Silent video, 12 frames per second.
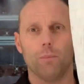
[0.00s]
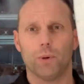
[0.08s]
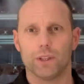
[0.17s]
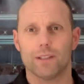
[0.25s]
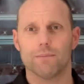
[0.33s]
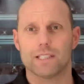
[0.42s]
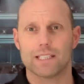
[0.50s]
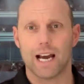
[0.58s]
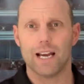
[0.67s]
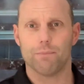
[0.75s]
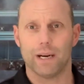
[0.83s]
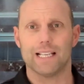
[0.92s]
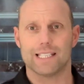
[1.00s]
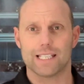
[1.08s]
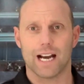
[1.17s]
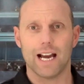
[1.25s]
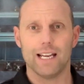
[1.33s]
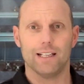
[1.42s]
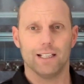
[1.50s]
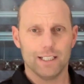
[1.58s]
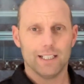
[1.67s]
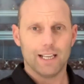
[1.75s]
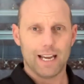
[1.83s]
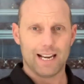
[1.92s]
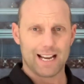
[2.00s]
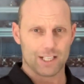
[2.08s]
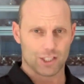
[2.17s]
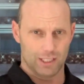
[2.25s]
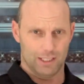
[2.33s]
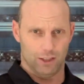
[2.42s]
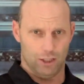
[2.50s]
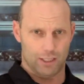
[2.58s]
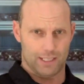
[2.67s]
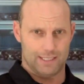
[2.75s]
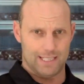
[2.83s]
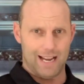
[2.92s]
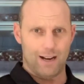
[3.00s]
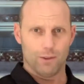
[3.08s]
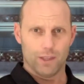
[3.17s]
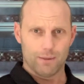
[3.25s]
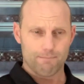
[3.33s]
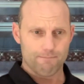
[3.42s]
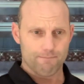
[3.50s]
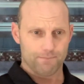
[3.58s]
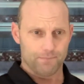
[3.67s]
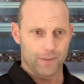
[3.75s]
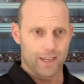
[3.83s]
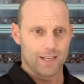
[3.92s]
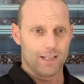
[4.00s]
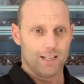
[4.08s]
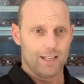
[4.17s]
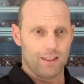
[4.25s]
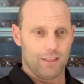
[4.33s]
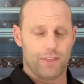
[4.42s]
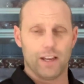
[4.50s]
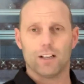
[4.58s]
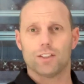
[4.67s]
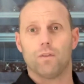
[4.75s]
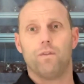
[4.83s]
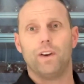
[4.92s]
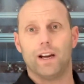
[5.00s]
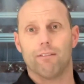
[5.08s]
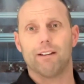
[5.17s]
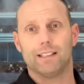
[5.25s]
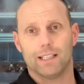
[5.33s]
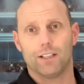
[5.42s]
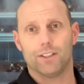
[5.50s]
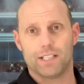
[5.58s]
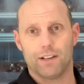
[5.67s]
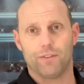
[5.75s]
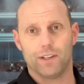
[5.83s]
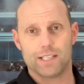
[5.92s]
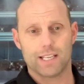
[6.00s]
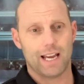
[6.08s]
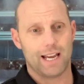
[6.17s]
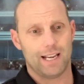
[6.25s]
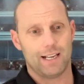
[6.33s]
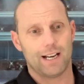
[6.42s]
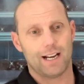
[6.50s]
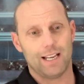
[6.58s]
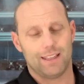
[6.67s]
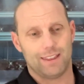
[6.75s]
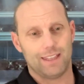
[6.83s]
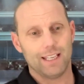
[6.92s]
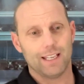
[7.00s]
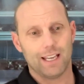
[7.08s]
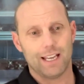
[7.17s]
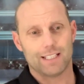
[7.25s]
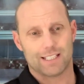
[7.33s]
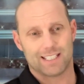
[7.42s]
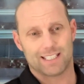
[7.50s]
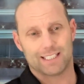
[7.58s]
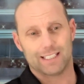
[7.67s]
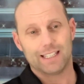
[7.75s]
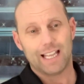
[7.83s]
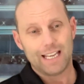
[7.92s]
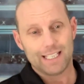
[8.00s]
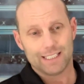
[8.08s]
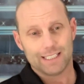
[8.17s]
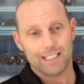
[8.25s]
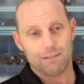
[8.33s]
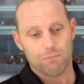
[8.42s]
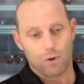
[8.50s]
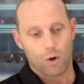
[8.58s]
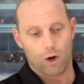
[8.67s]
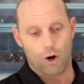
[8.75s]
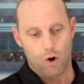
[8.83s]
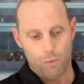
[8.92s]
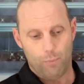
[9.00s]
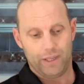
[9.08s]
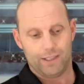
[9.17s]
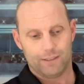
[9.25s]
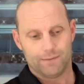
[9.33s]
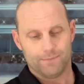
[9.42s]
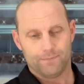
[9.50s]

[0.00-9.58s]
put them side by side and actually look down them, there's very little difference. And I think it's slightly more open